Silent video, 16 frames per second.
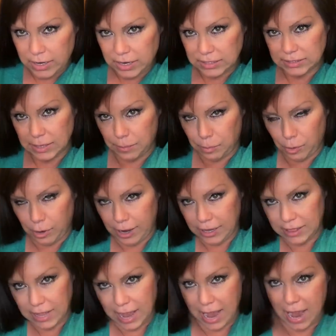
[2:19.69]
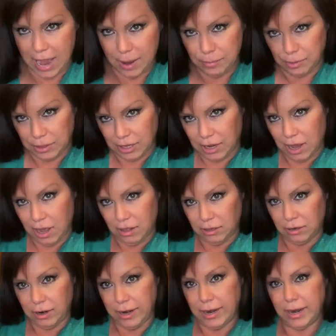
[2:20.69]
I separate that, put the
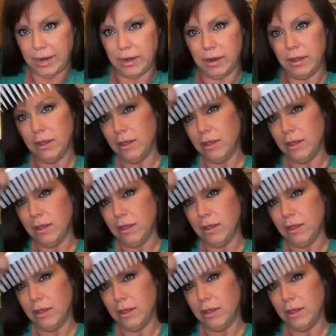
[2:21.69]
color in,